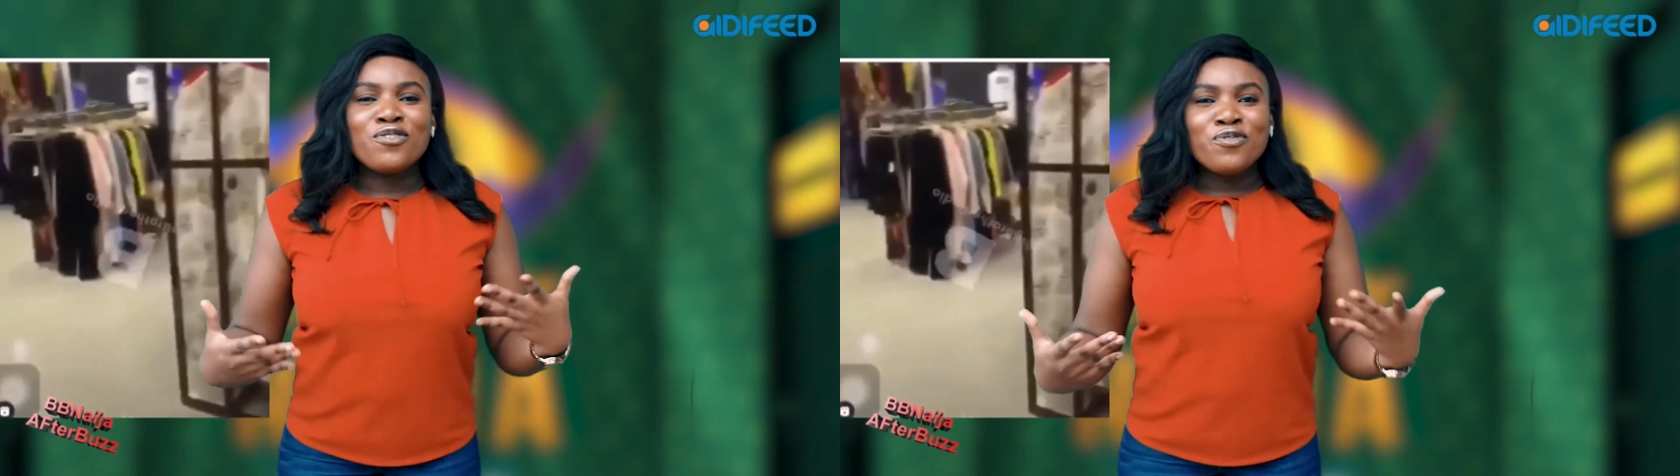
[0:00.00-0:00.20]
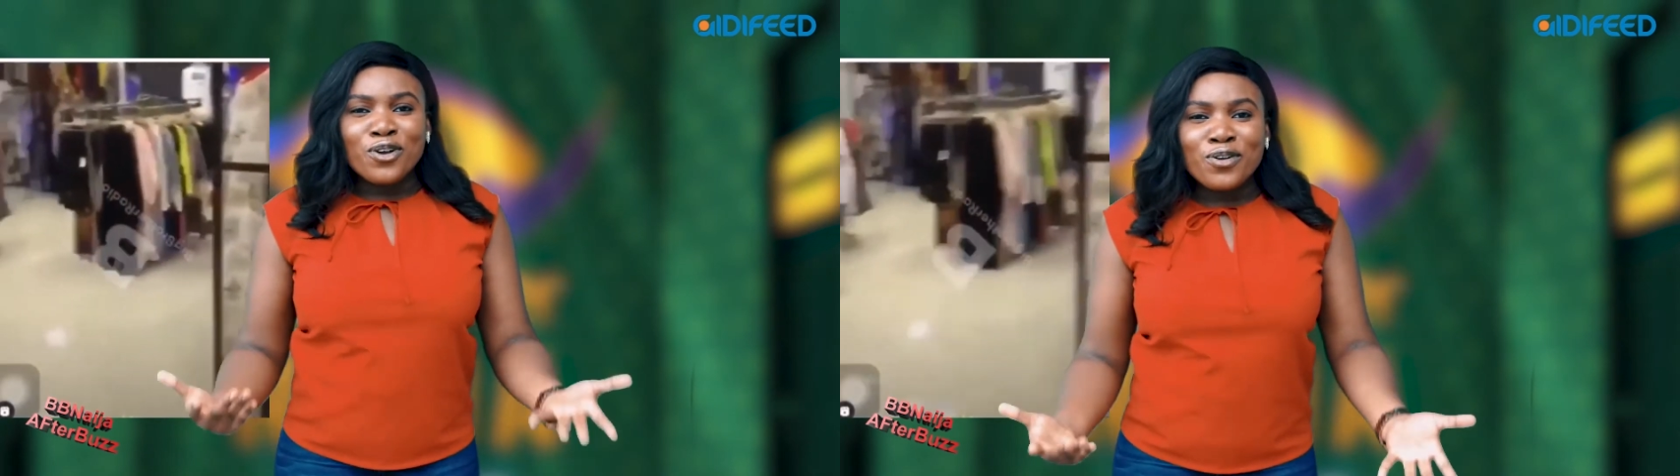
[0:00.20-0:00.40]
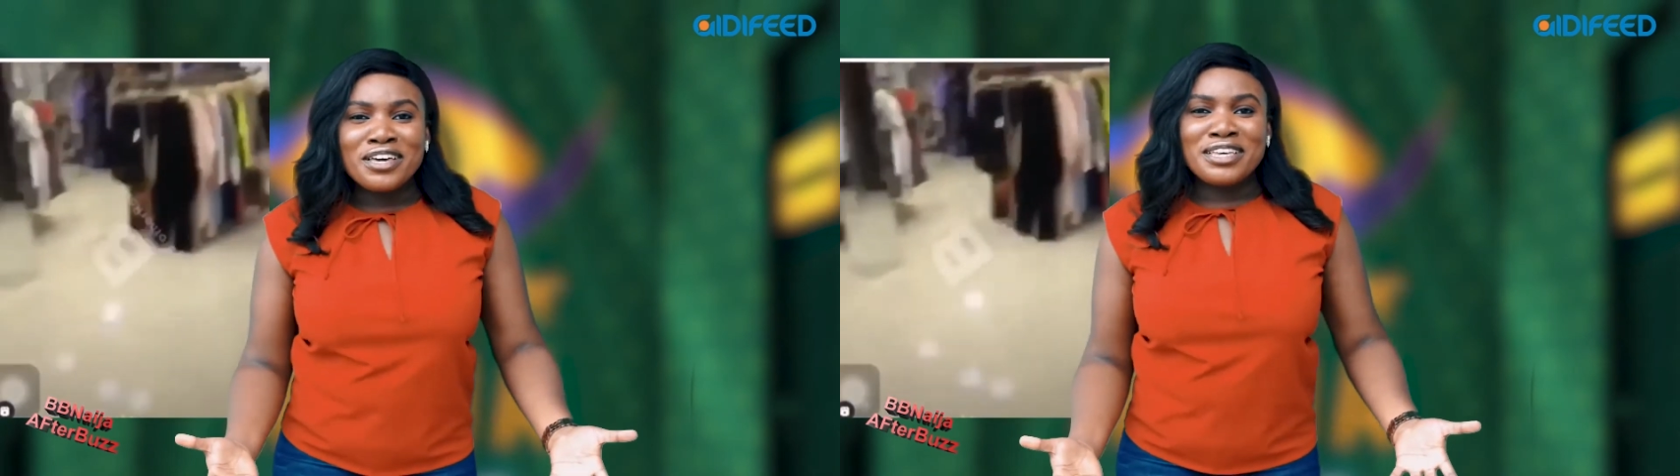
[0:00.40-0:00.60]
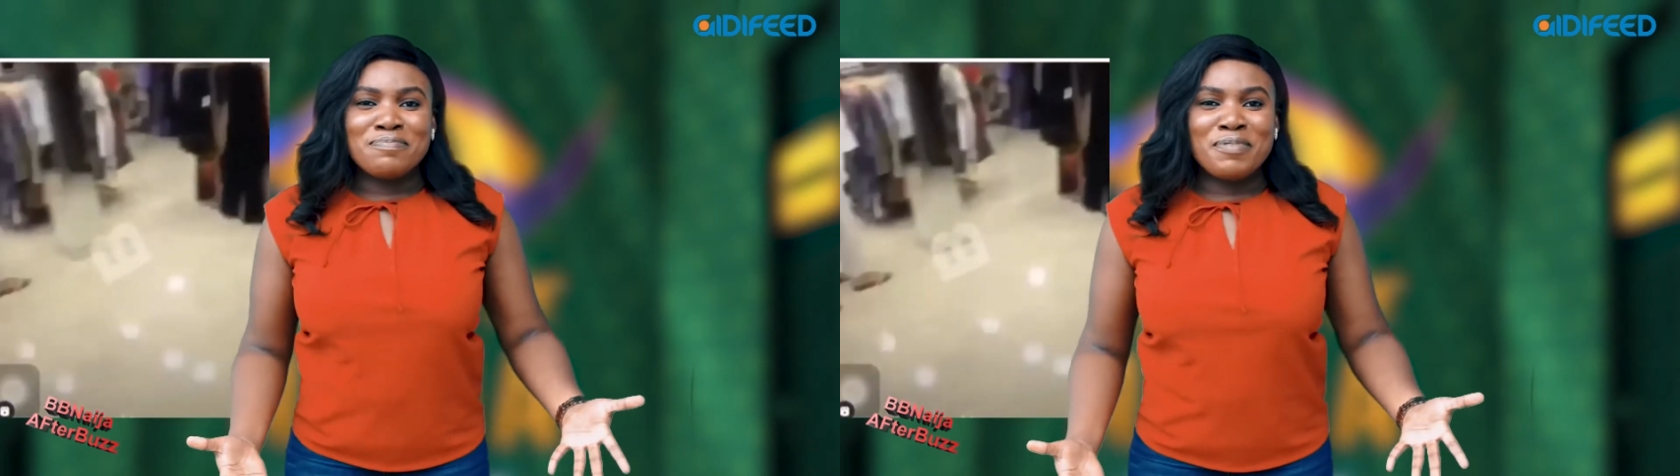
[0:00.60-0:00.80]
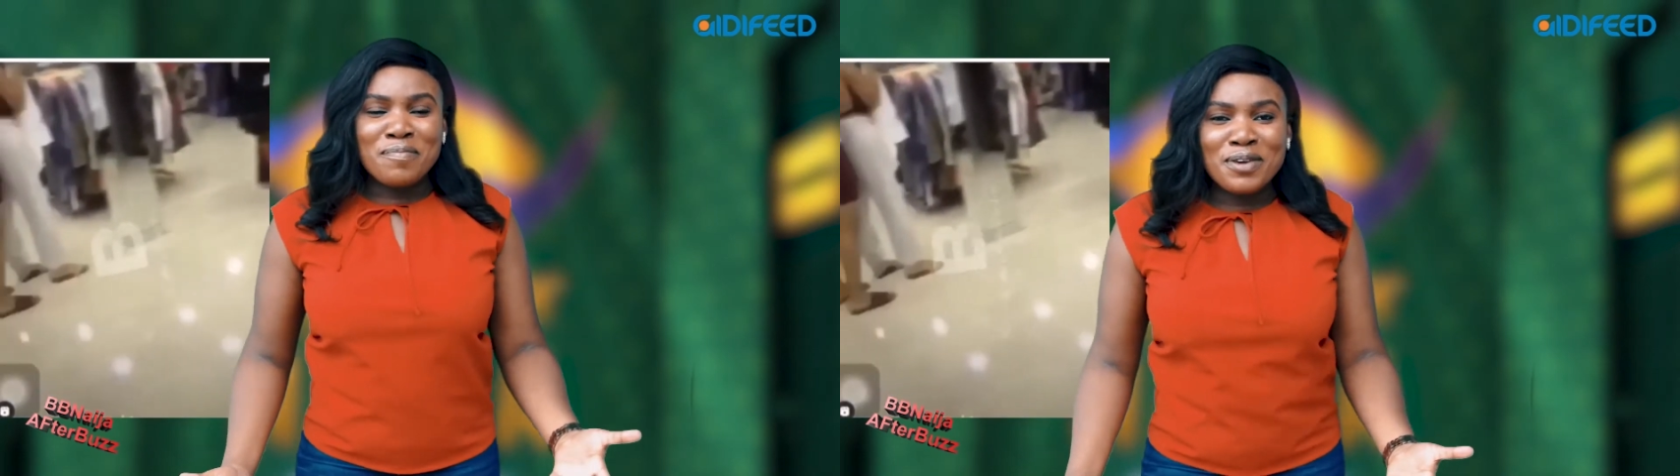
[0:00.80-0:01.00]
following his
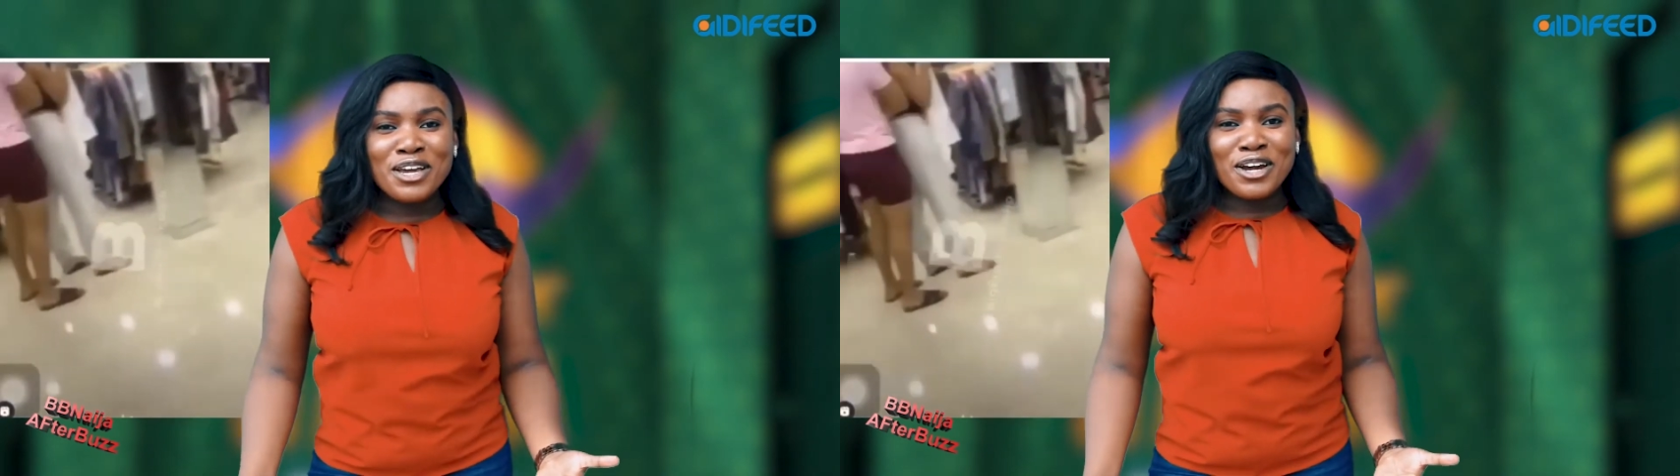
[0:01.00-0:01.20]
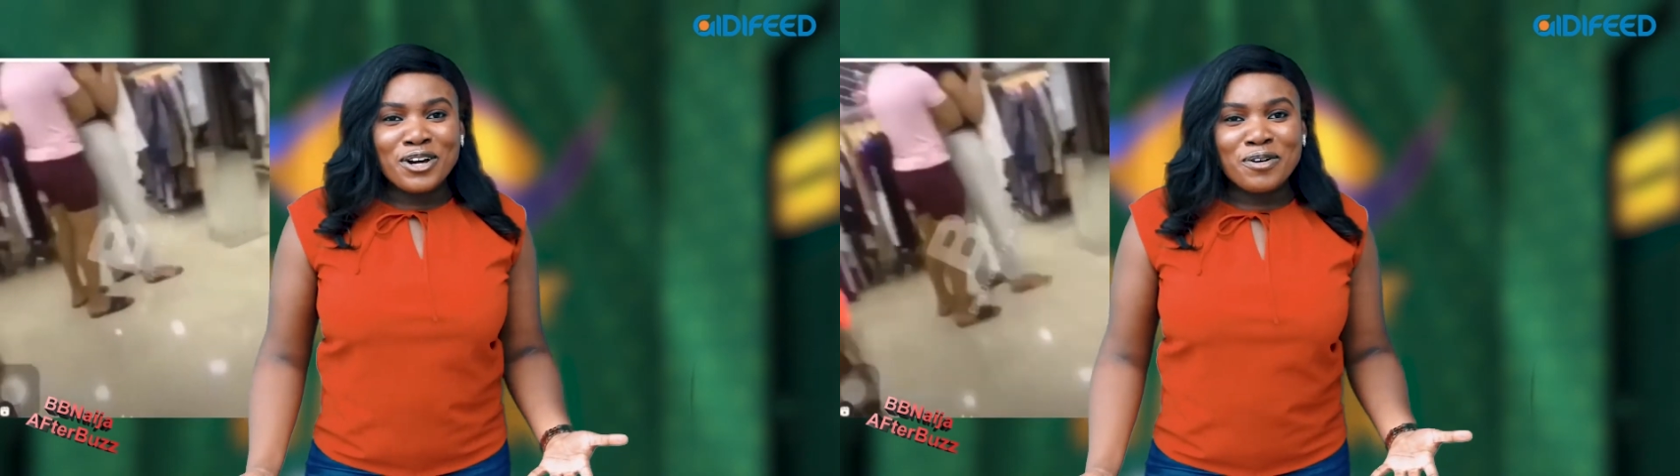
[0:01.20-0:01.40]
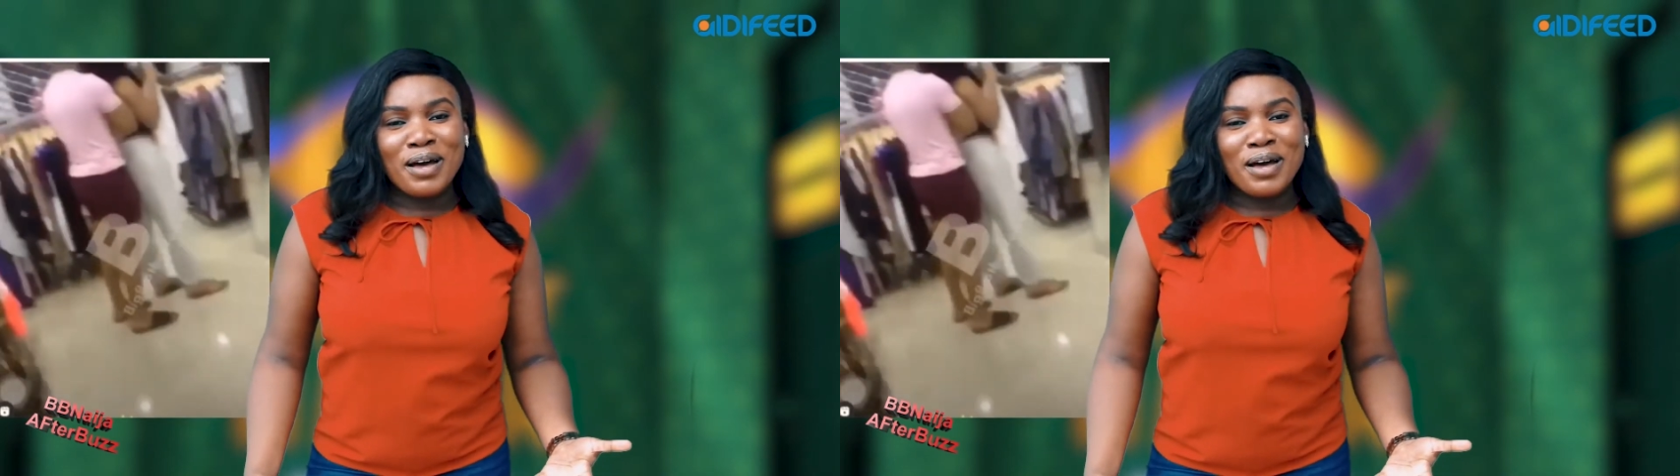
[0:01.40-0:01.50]
baby girl